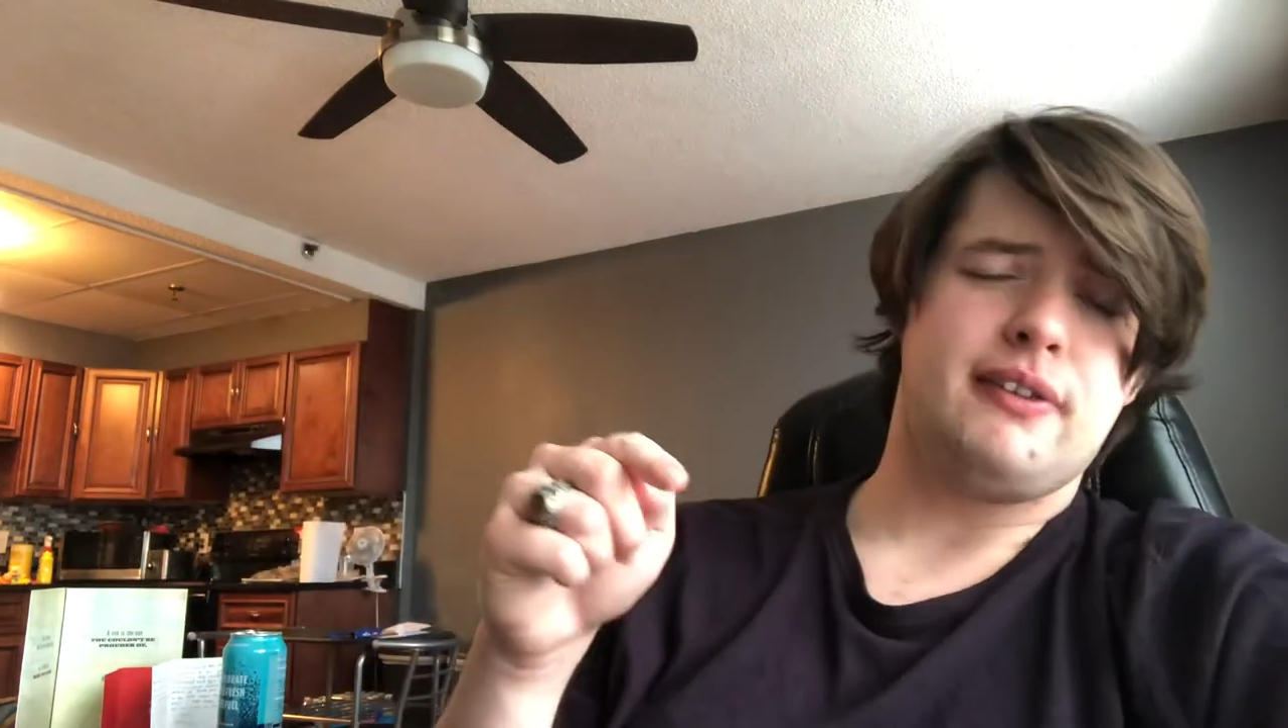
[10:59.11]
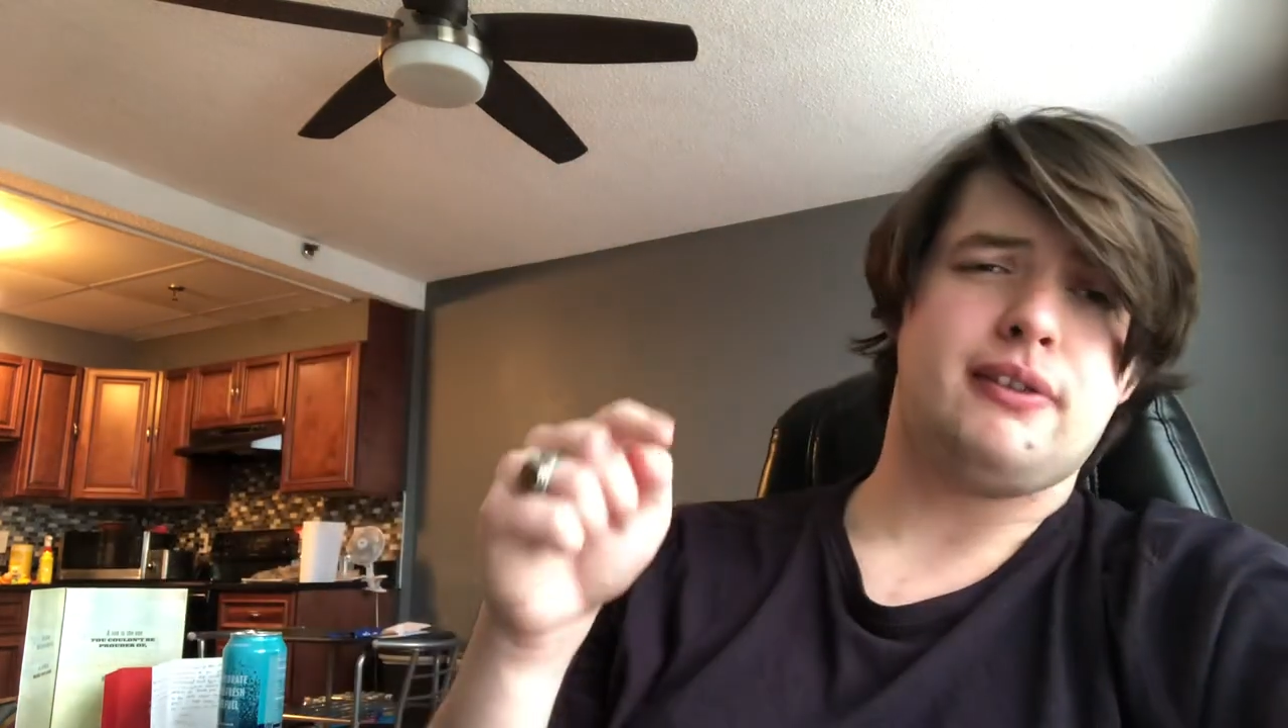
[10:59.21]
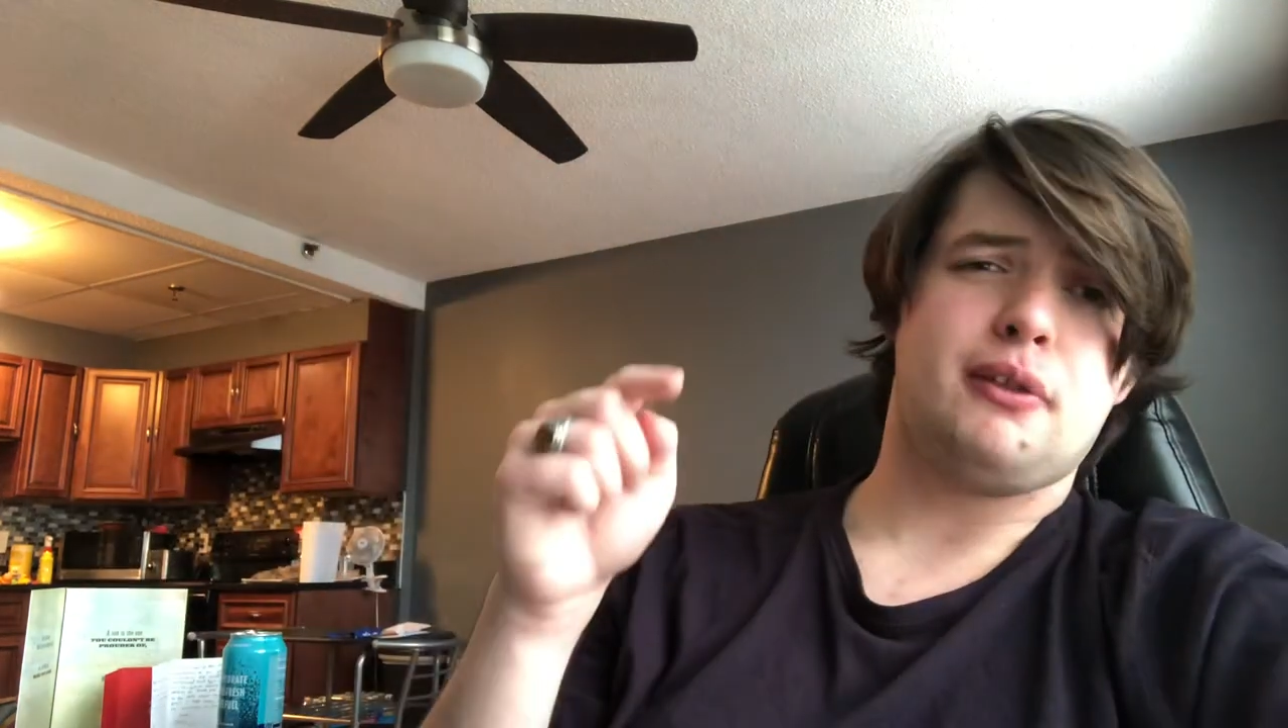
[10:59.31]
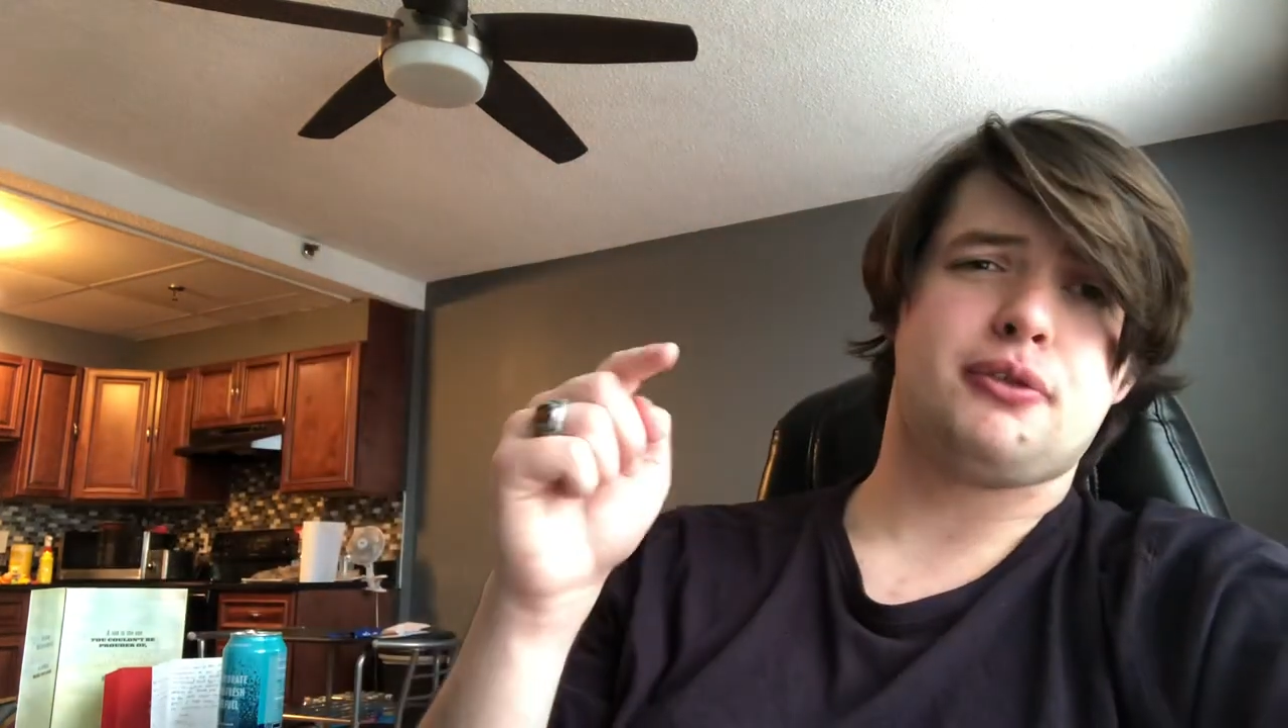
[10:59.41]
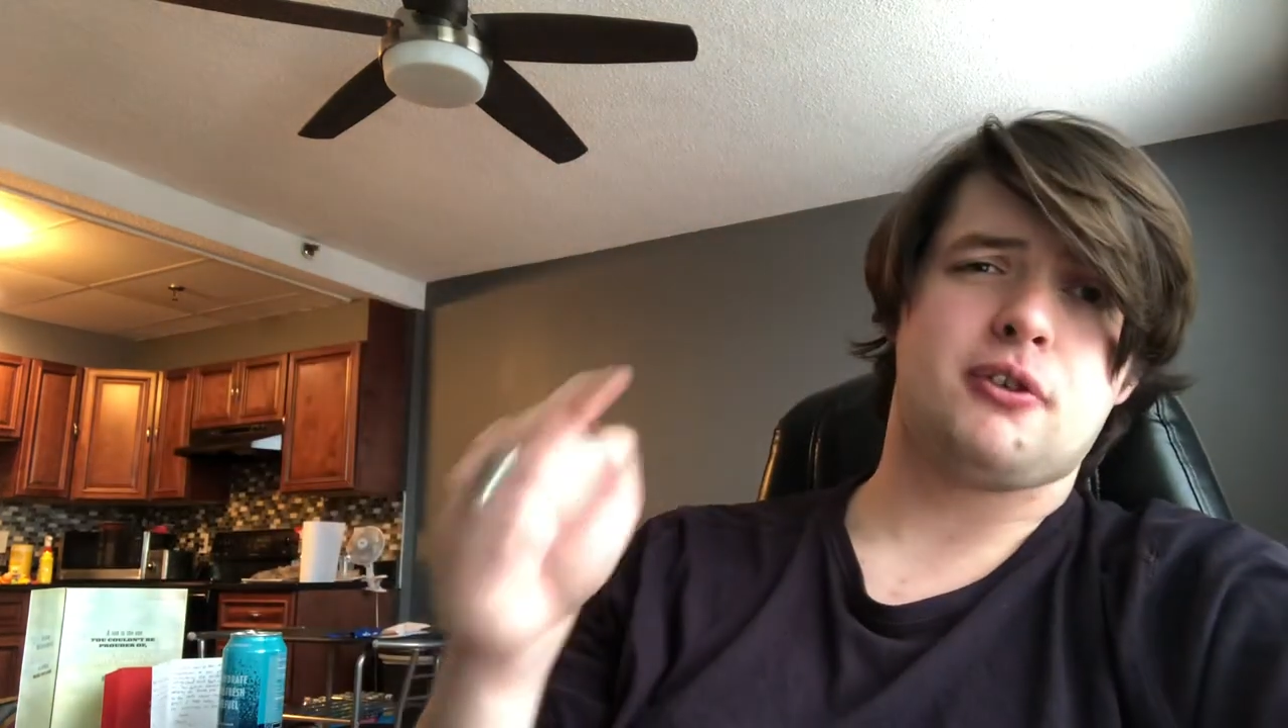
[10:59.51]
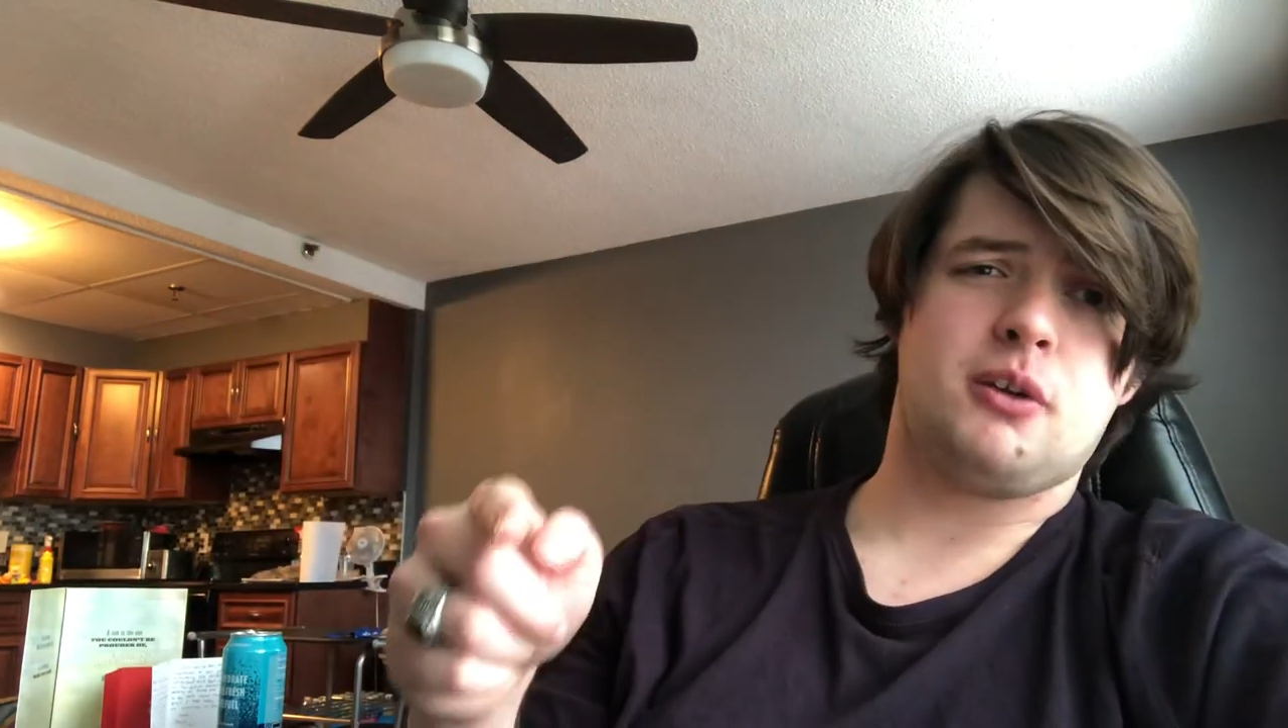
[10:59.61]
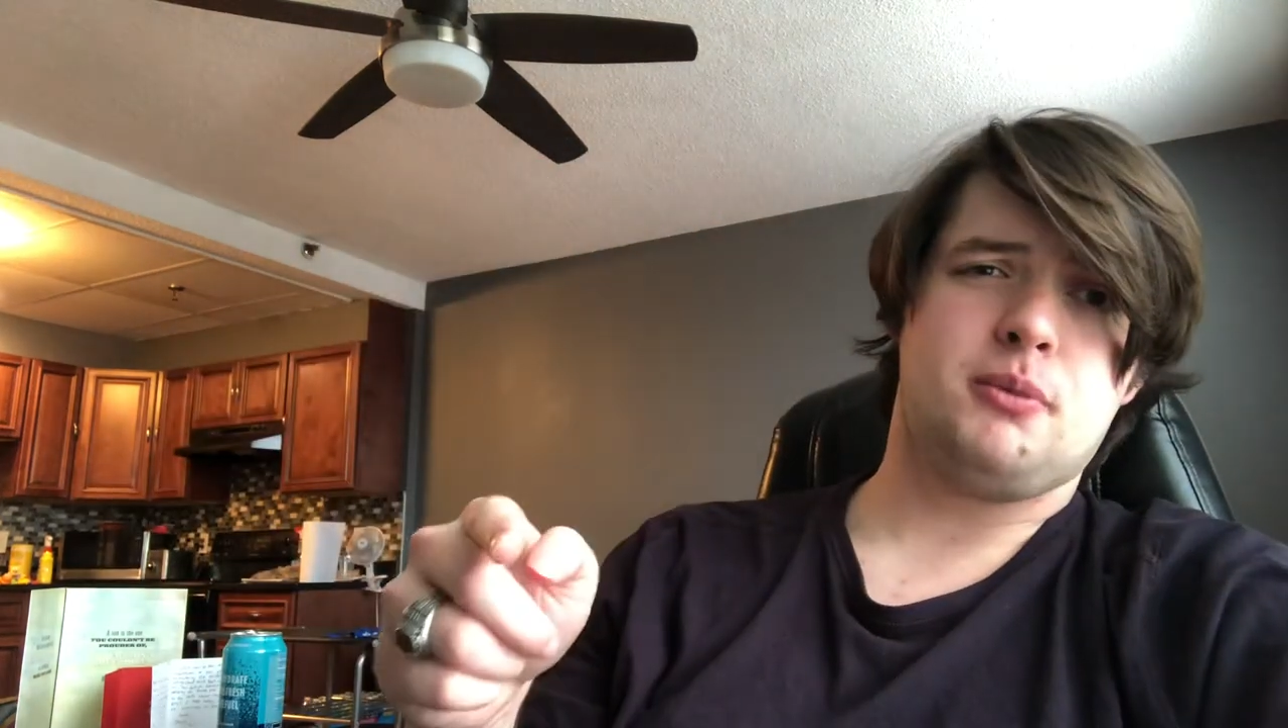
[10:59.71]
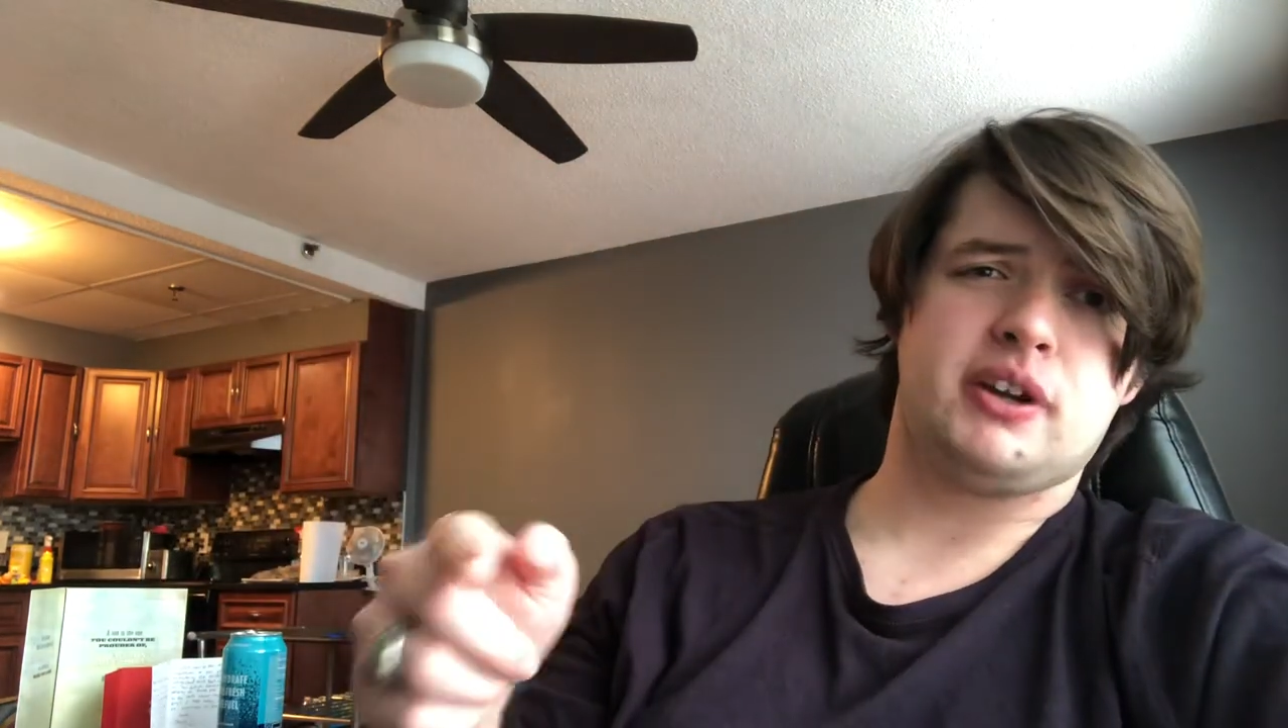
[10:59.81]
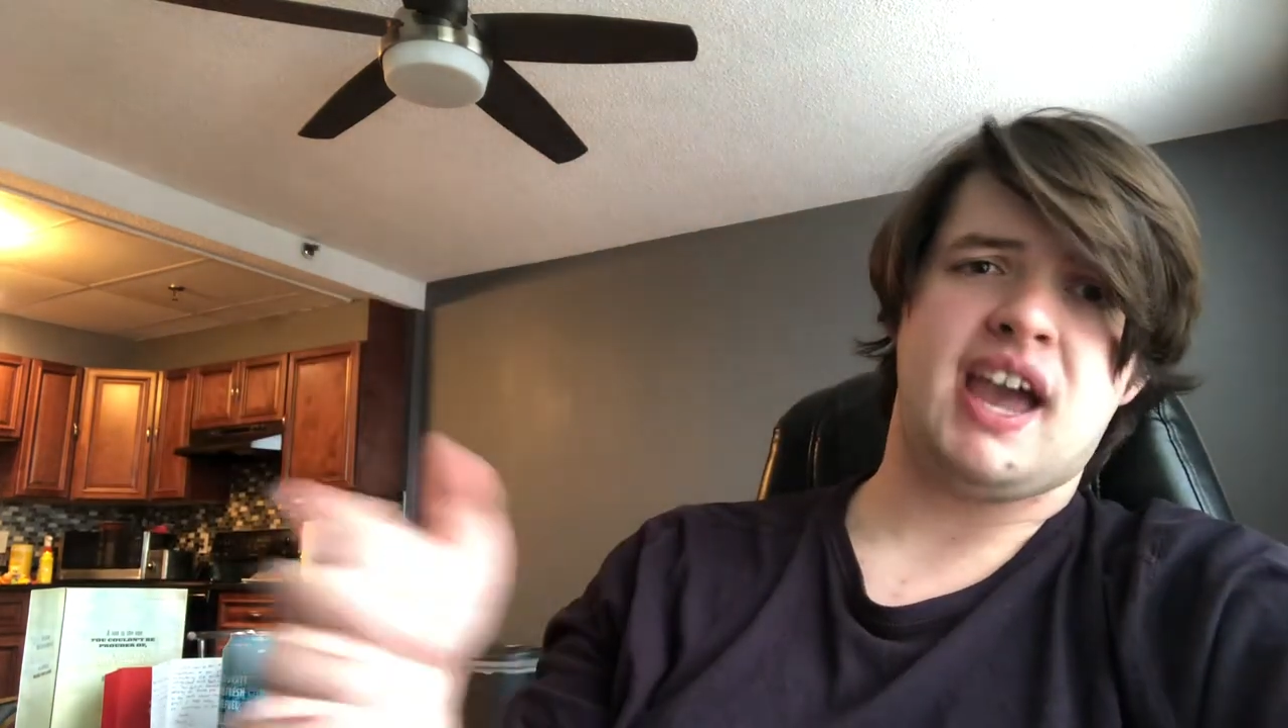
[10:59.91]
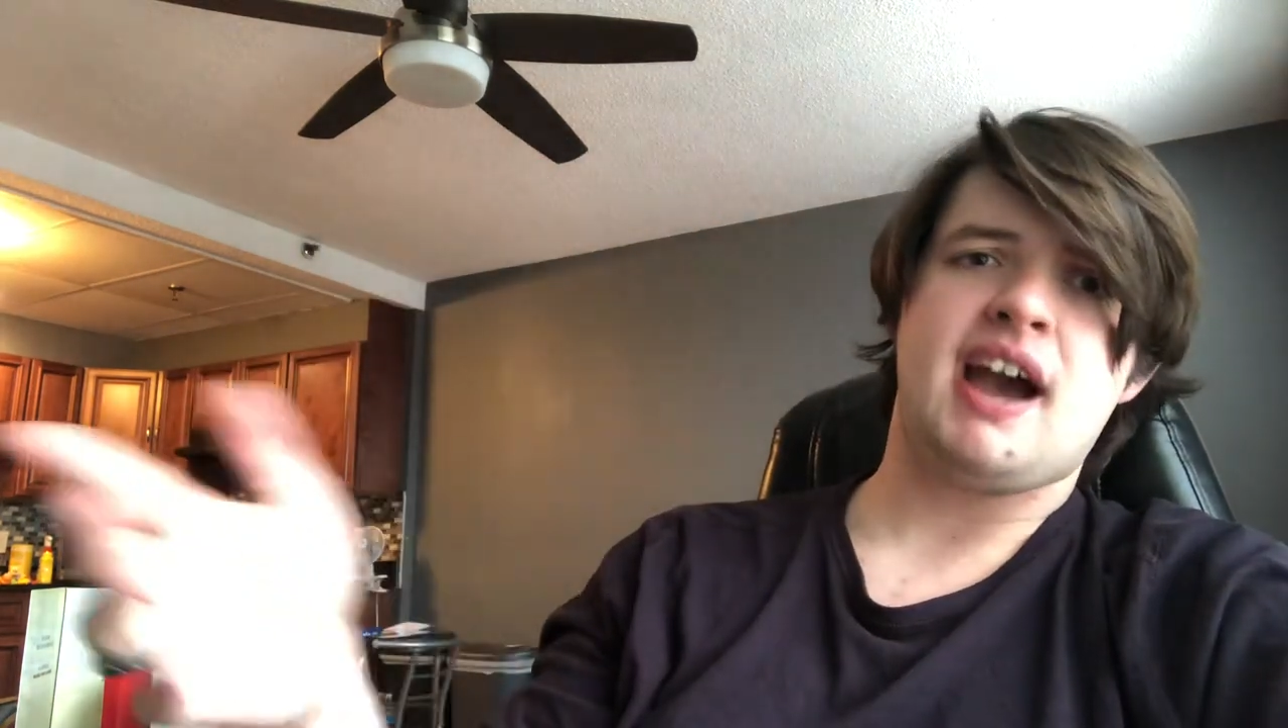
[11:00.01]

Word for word: and then the third book